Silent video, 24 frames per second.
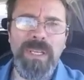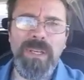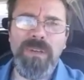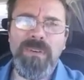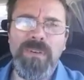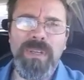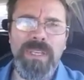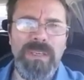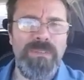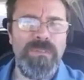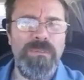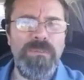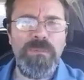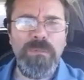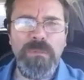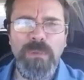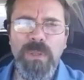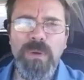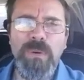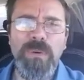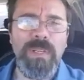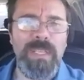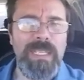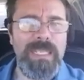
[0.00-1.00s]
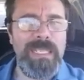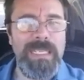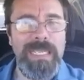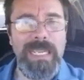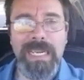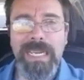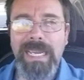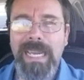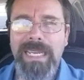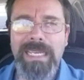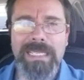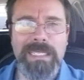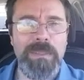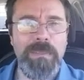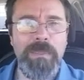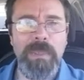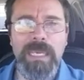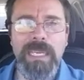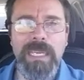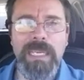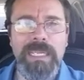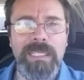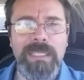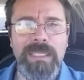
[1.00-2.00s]
Koine Greek fluently, like I
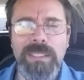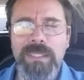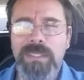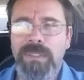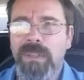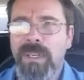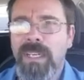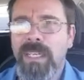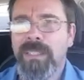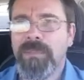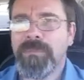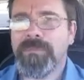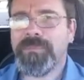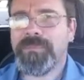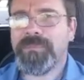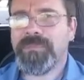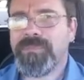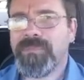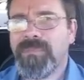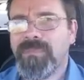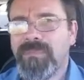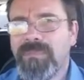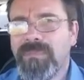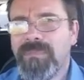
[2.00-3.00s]
can speak English, right?